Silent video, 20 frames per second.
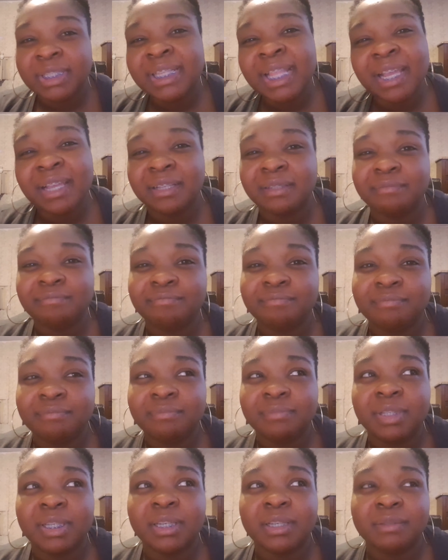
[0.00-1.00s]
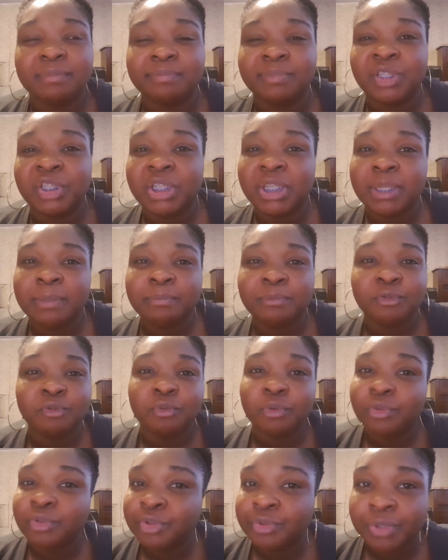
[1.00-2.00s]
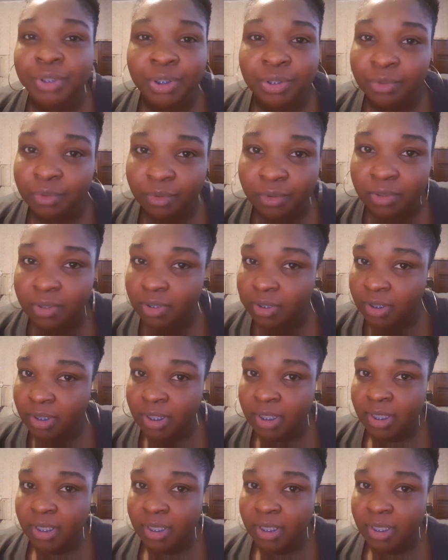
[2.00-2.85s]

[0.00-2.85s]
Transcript: like a cheap grocery store.